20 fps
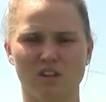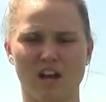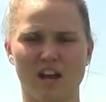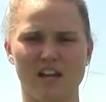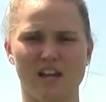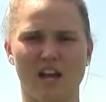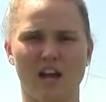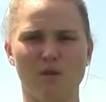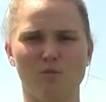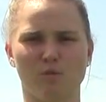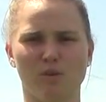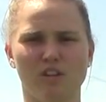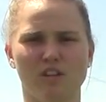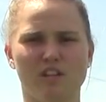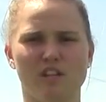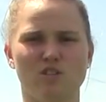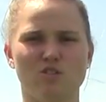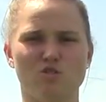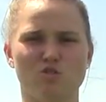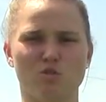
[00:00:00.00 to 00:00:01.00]
I, I
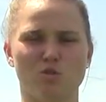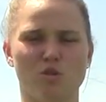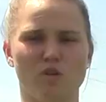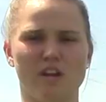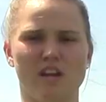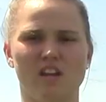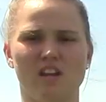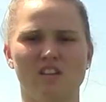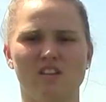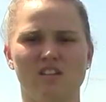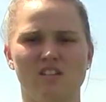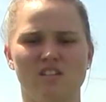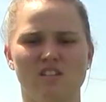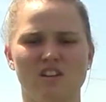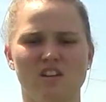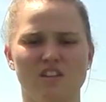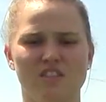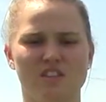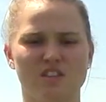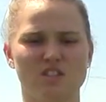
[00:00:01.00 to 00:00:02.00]
really enjoy
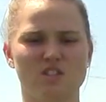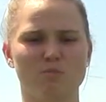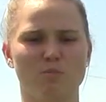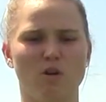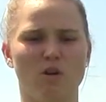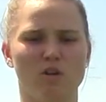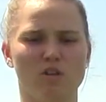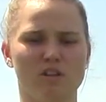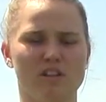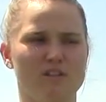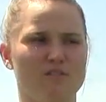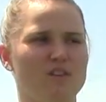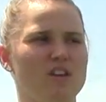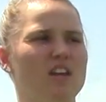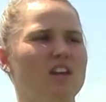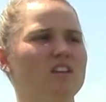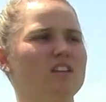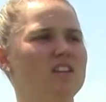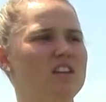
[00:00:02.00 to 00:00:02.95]
the small living